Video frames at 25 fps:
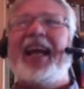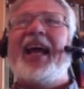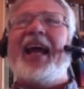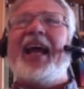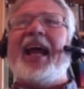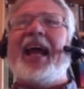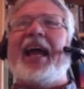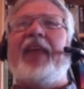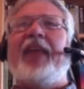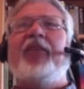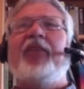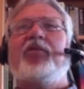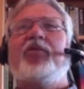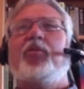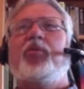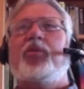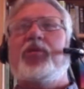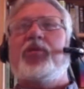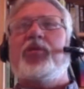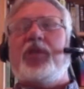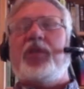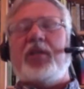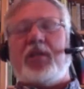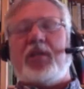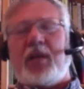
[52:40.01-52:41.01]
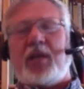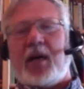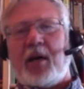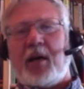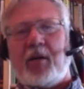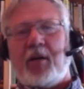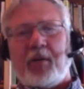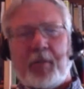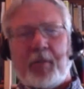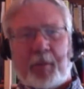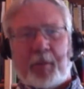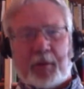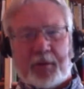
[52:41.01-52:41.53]
And this was
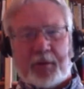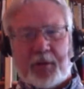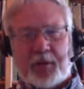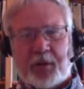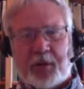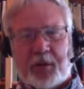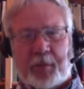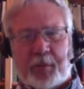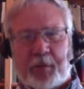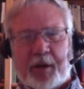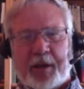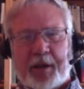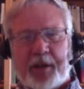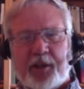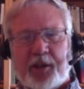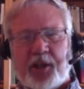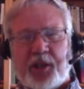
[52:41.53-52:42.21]
intolerable to the British.